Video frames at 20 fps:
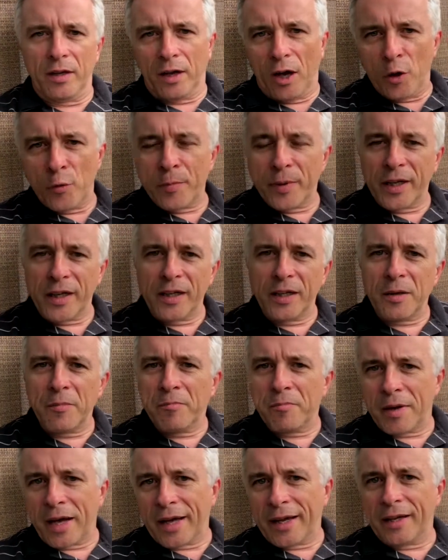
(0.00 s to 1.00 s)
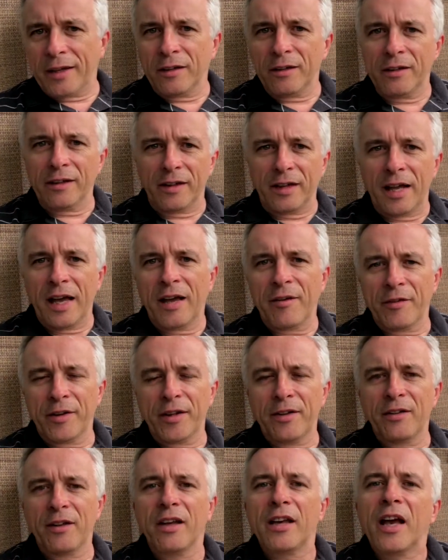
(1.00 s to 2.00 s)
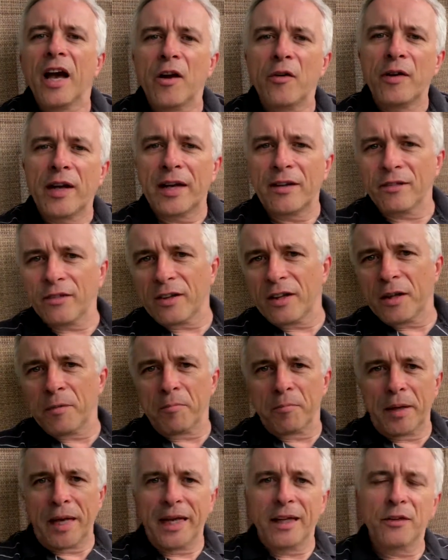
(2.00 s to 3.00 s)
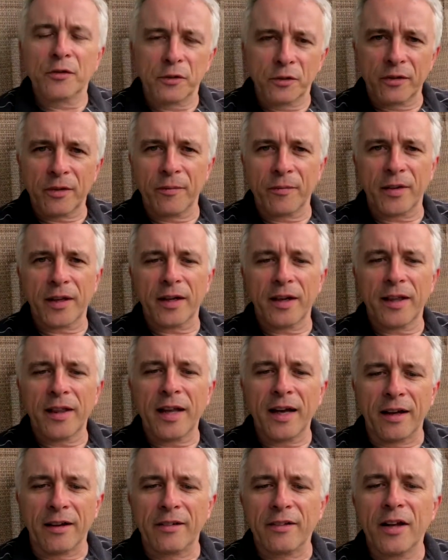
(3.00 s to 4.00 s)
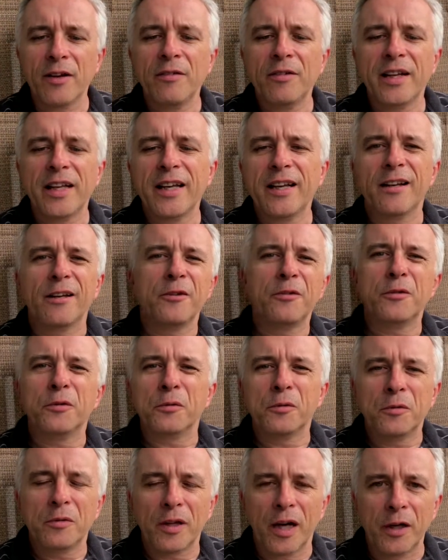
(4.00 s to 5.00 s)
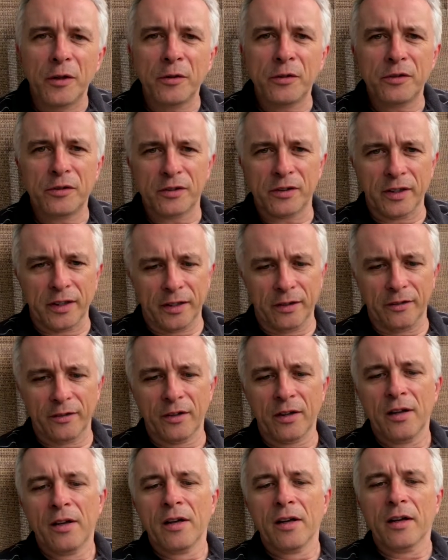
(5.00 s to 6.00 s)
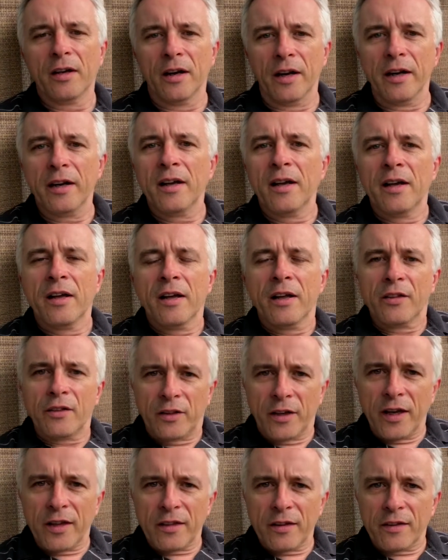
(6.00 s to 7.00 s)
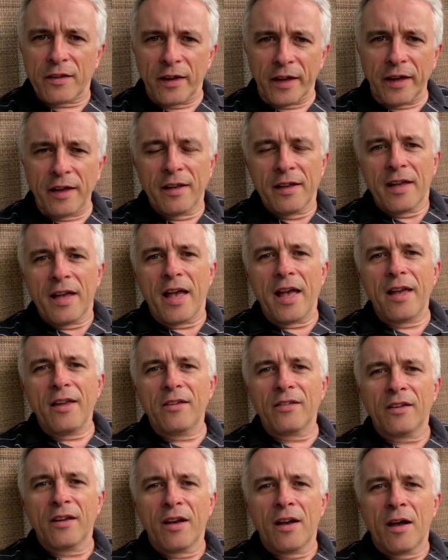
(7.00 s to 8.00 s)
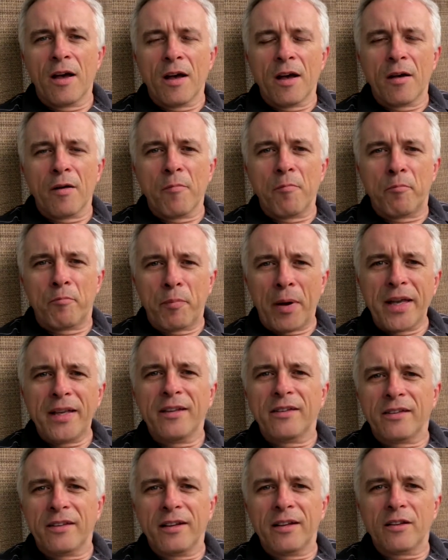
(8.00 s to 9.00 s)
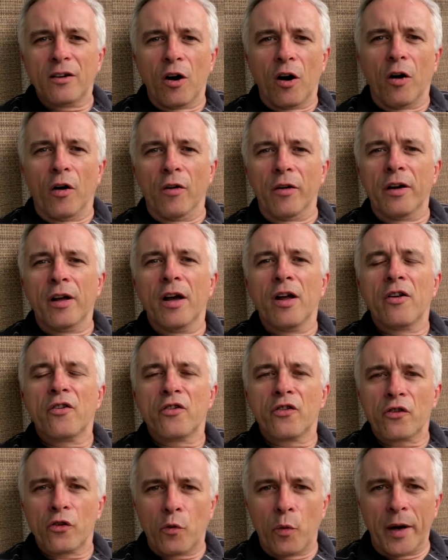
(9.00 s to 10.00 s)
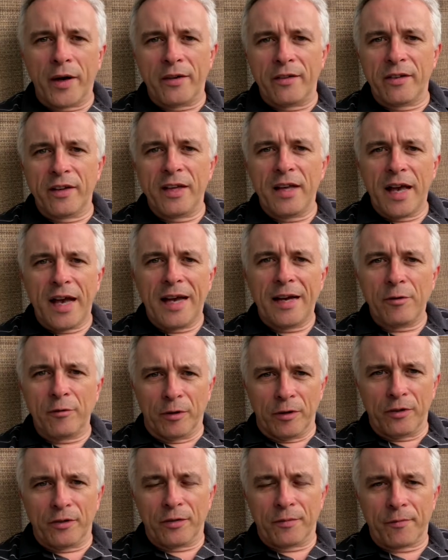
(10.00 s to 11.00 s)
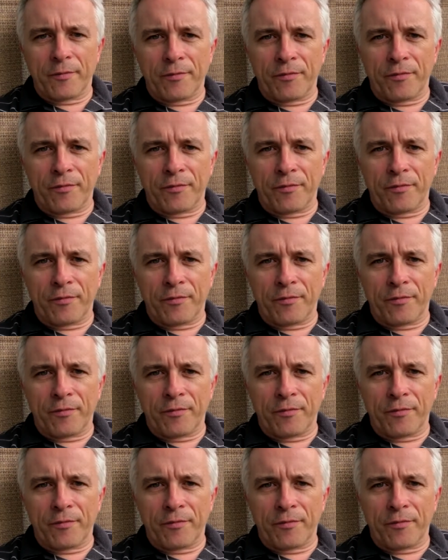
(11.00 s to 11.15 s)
opening the mail and having to go down to the bank or something like that. Don't include all those things, right? The other thing is base it on 20 hours.